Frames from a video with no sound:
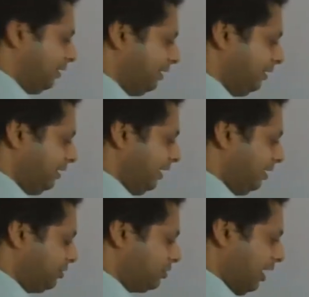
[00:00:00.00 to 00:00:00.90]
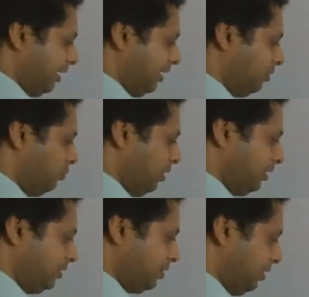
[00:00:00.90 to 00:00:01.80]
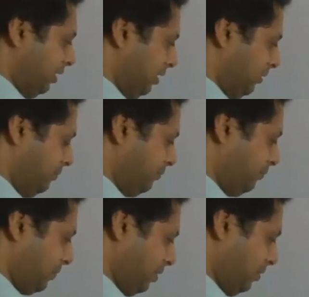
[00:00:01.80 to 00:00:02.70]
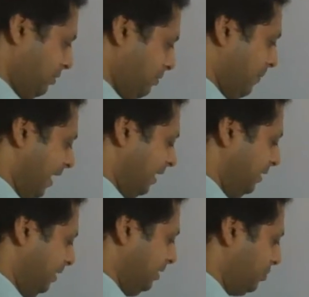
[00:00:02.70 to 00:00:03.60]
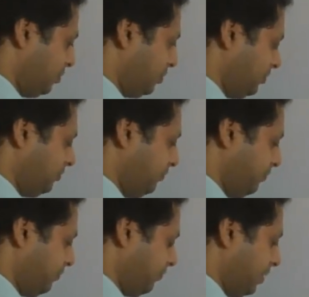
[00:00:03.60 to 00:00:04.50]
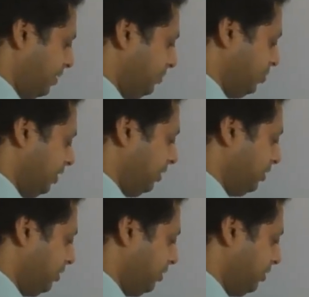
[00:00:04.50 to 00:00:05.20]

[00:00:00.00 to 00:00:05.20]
then there is another one is a manganese zinc.